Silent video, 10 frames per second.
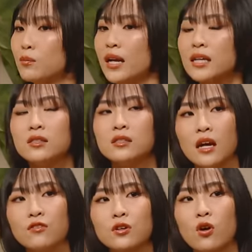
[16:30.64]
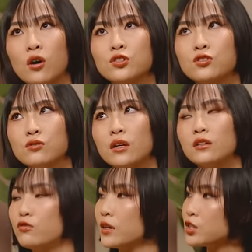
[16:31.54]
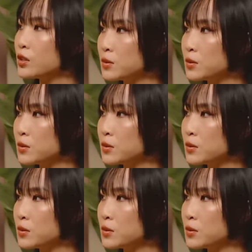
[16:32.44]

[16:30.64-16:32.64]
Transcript: But has this ever cost you any friendships